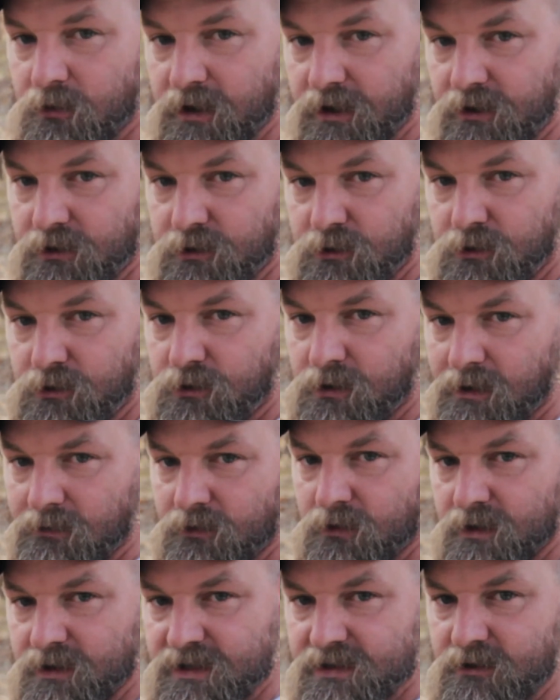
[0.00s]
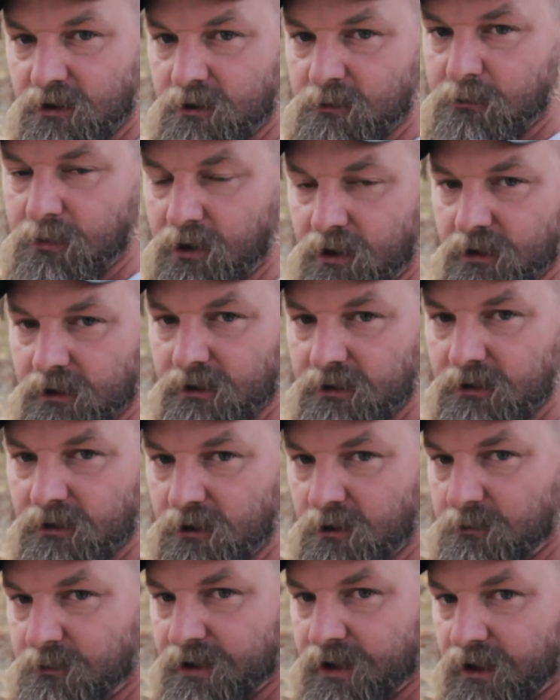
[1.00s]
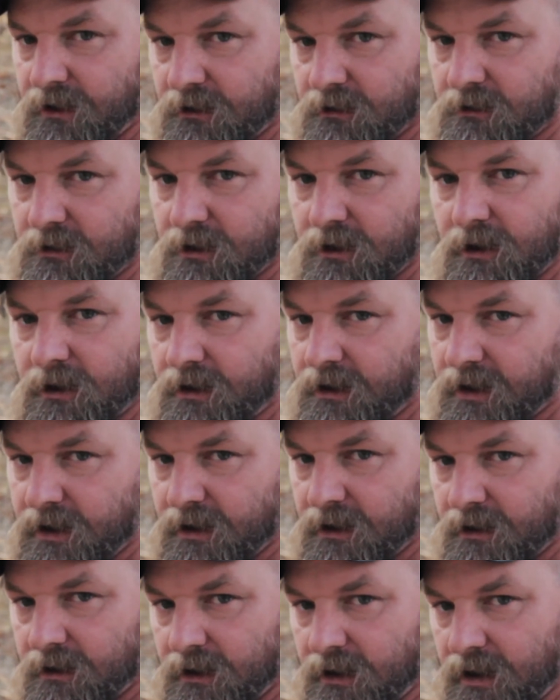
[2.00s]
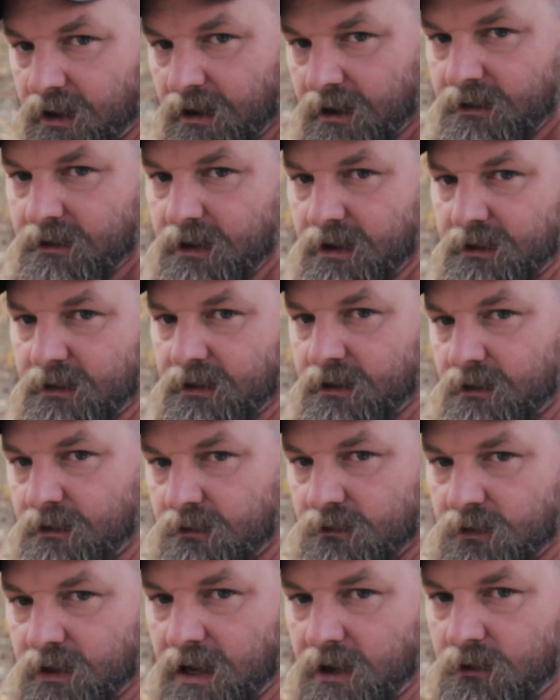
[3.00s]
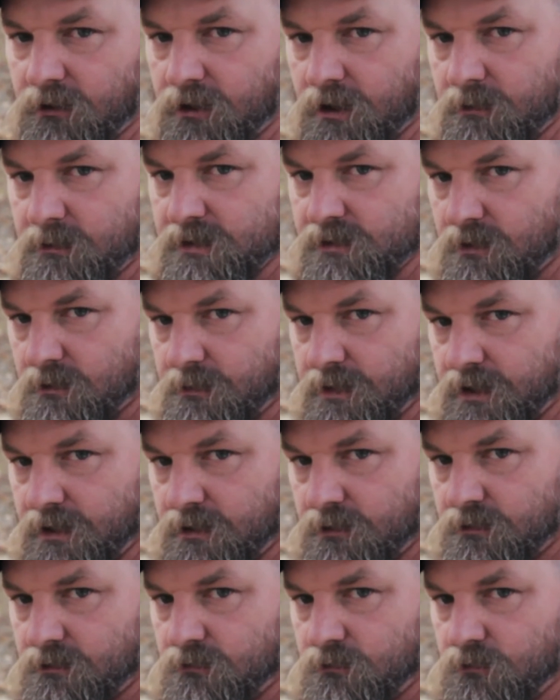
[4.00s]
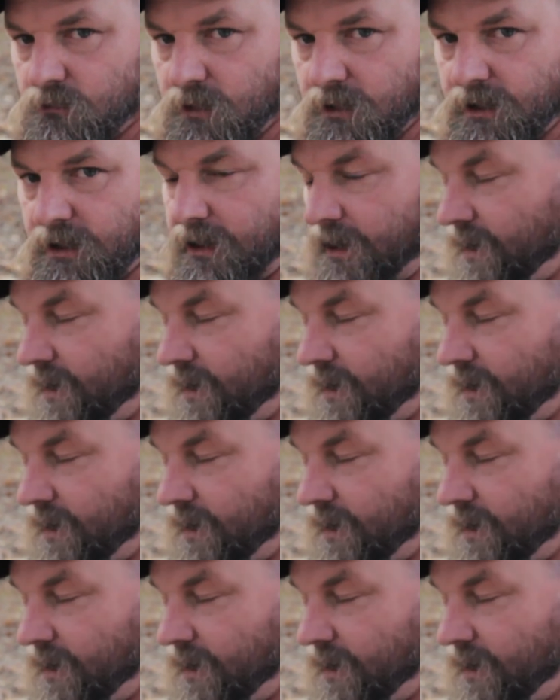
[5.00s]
pretty cool. I've already started burning a little bit, and I think the outcome is going to be really